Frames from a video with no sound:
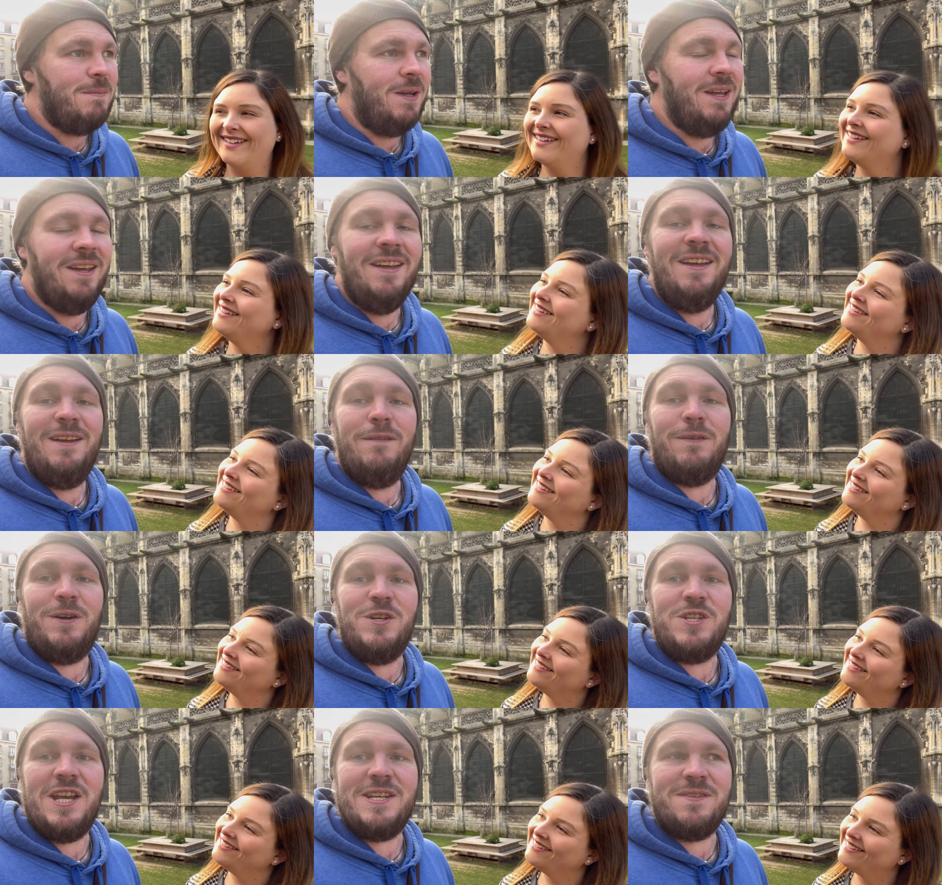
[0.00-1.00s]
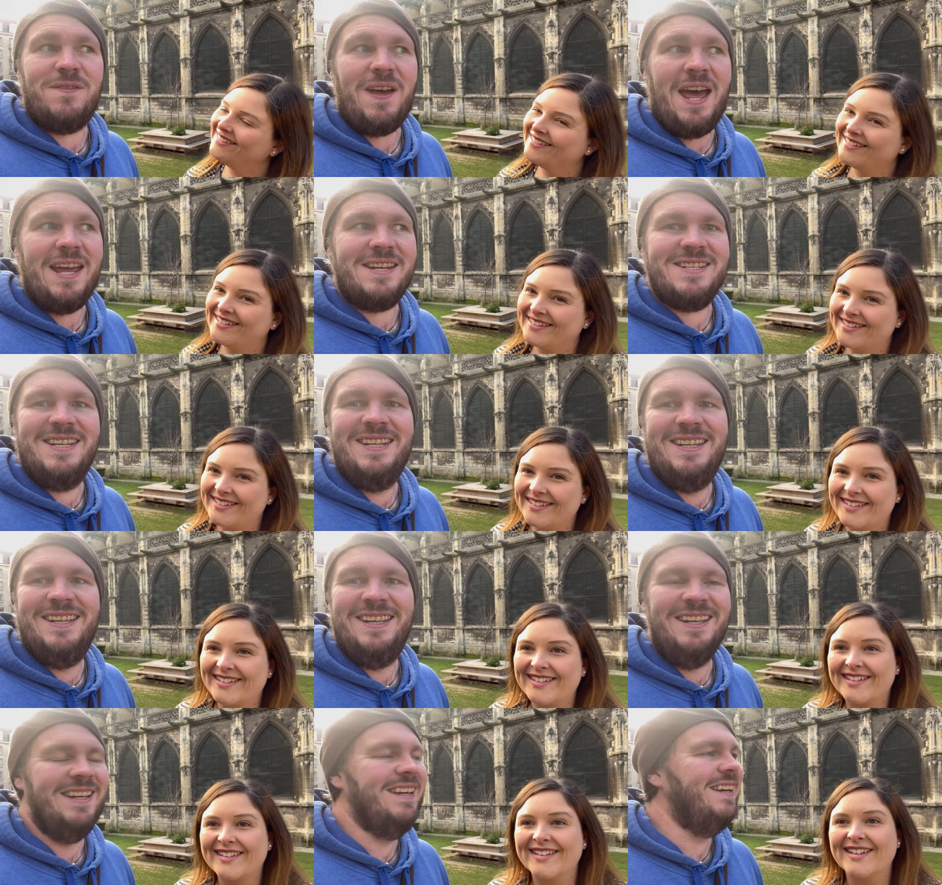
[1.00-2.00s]
Speaker 1: for a Jess fact.
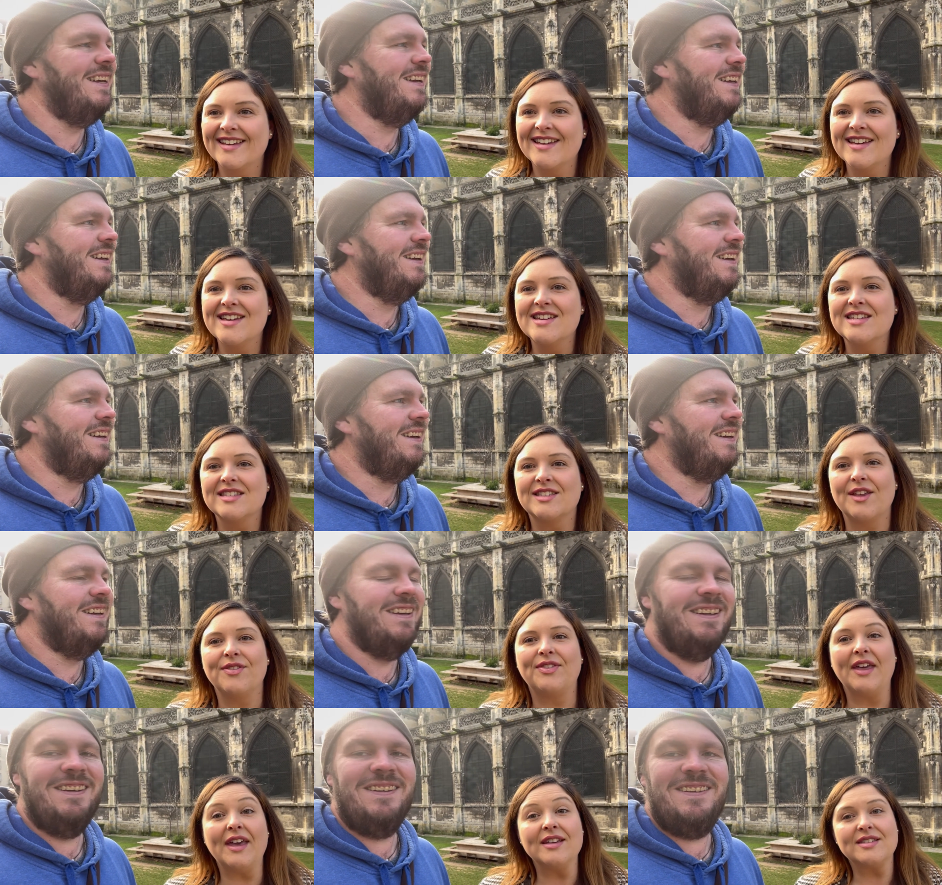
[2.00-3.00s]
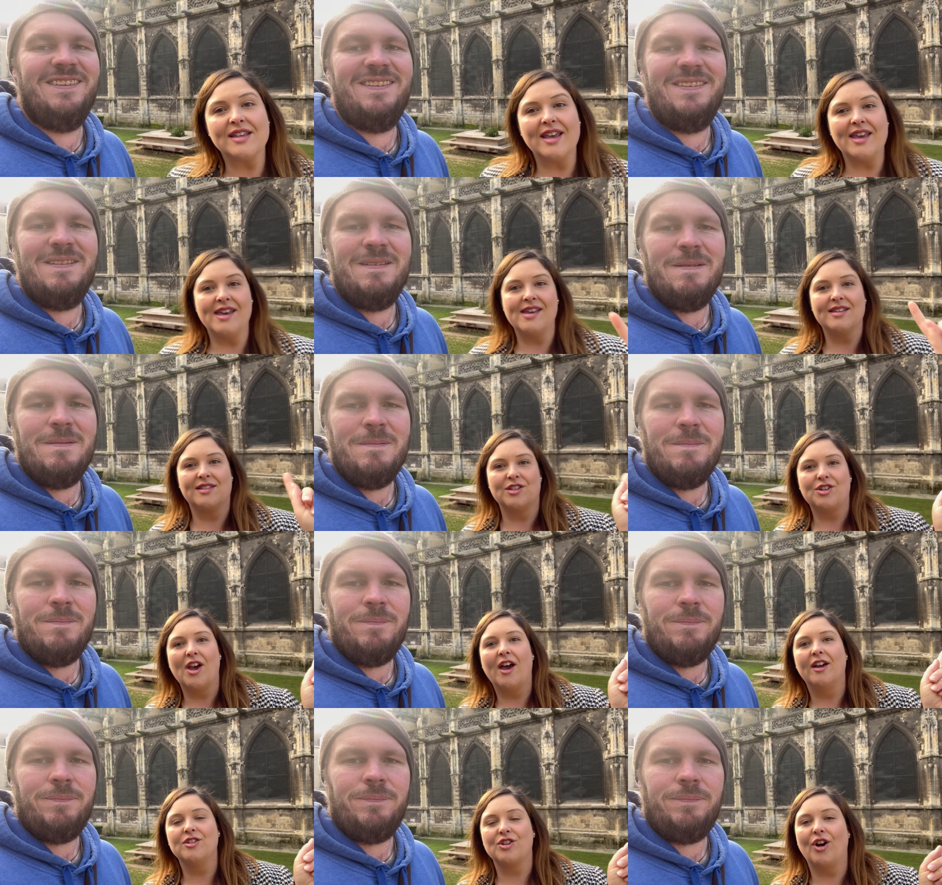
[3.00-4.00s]
Speaker 2: So this is the
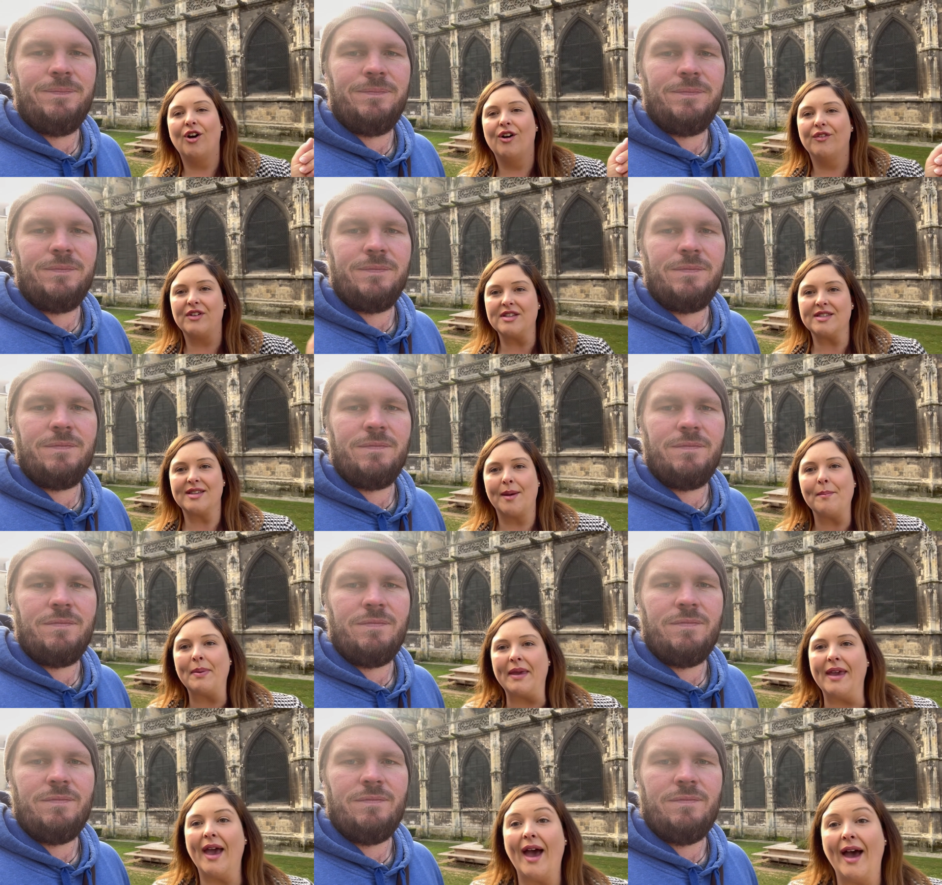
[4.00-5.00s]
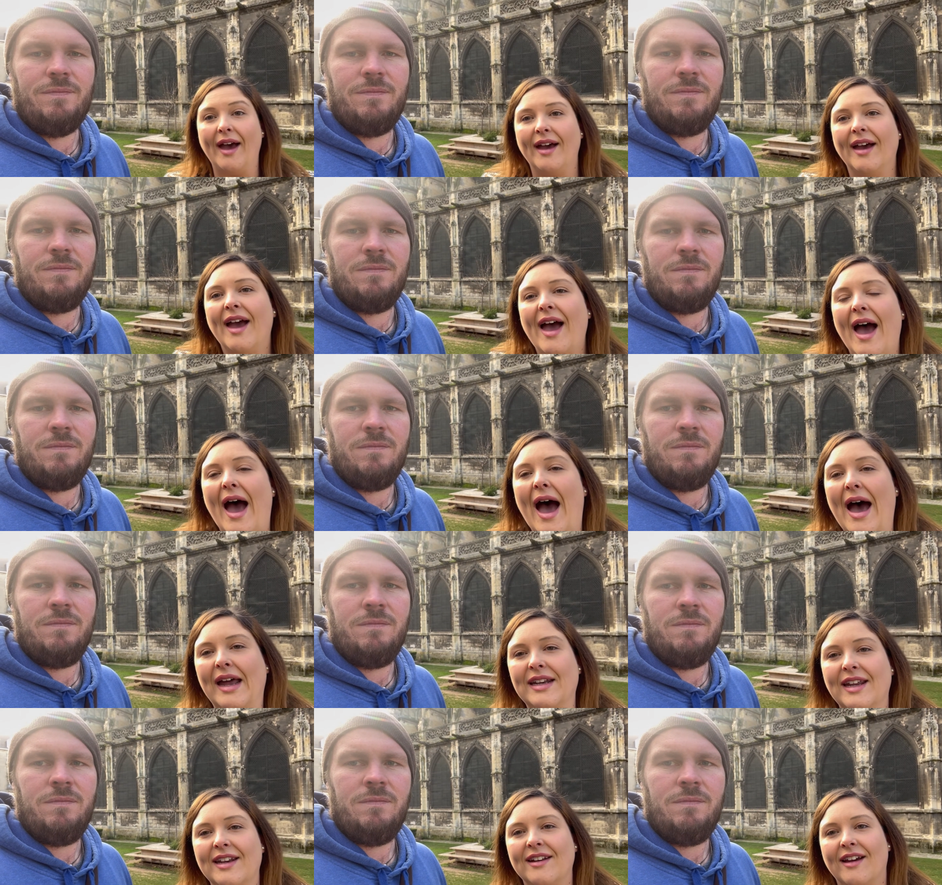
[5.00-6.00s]
church of Saint Pierre,
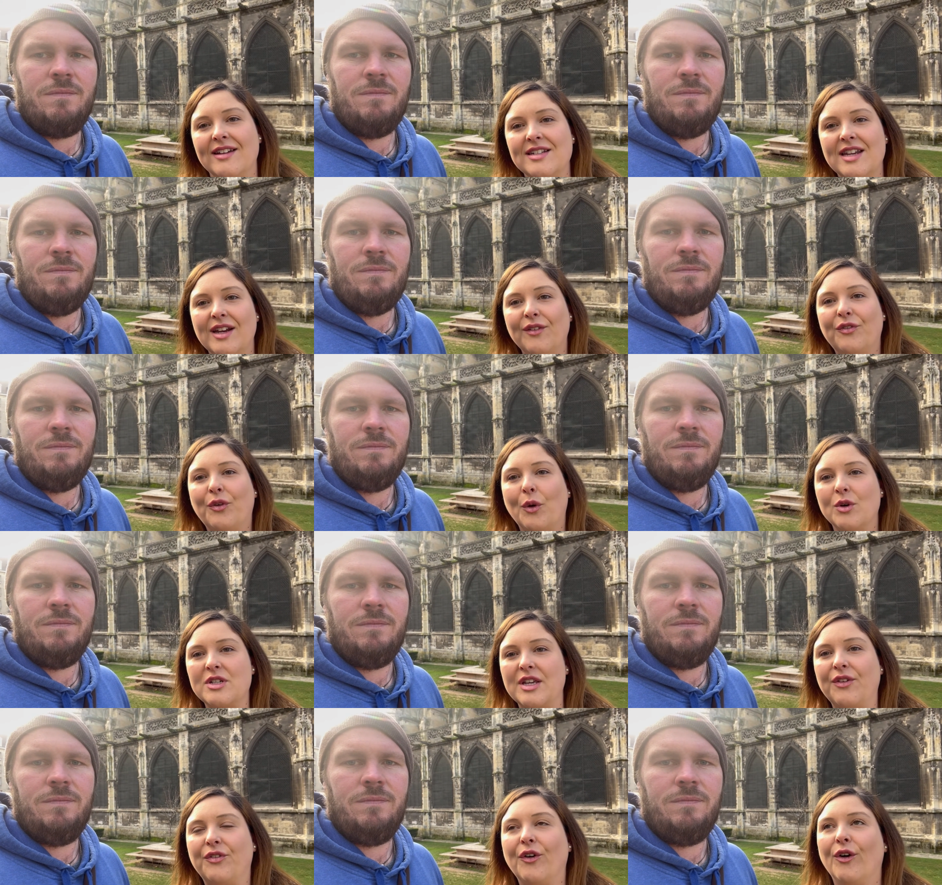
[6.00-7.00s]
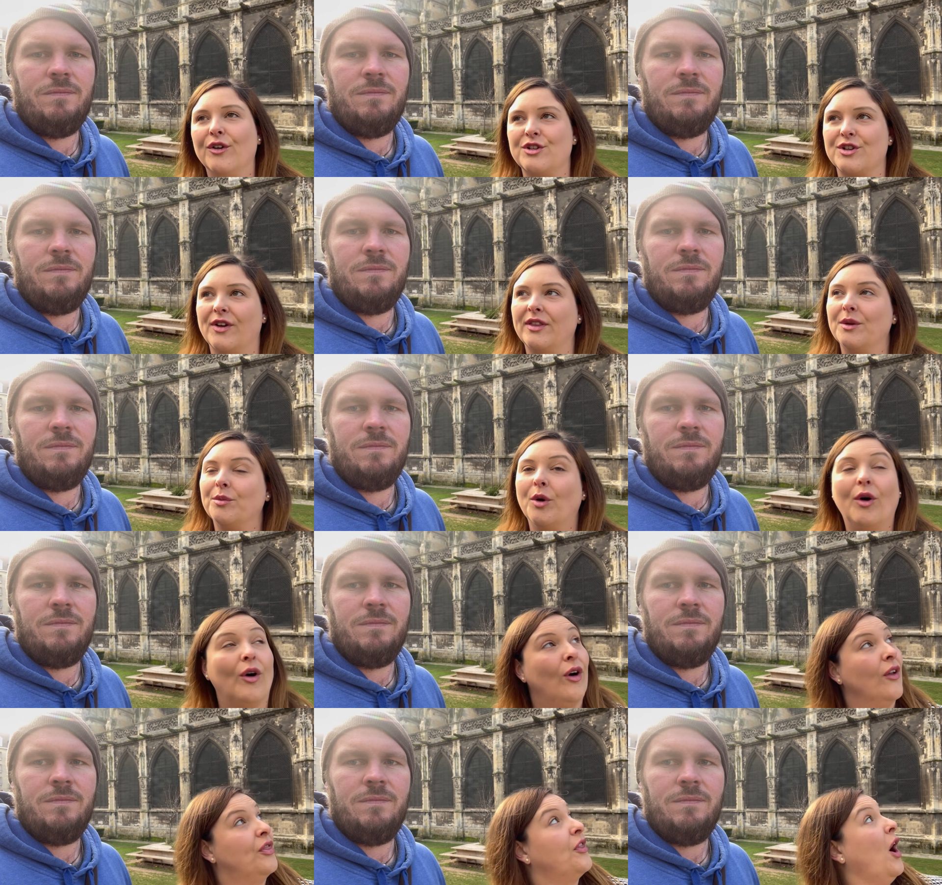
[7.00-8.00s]
and in 1944 during the
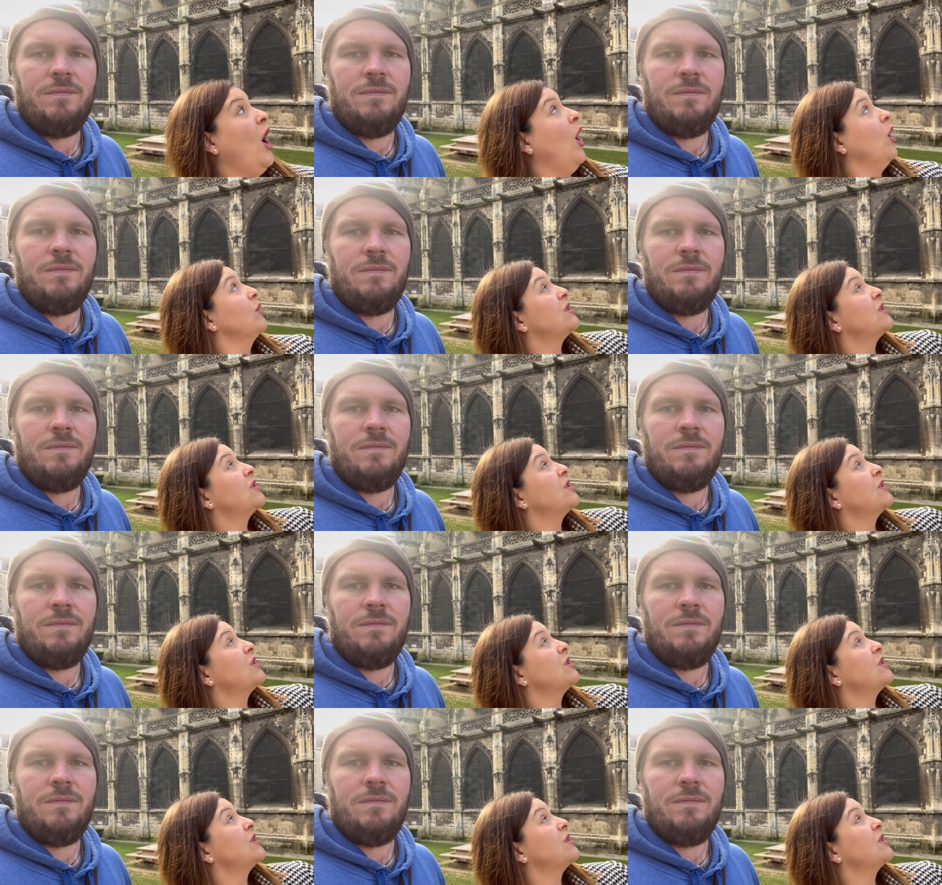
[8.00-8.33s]
war, the whole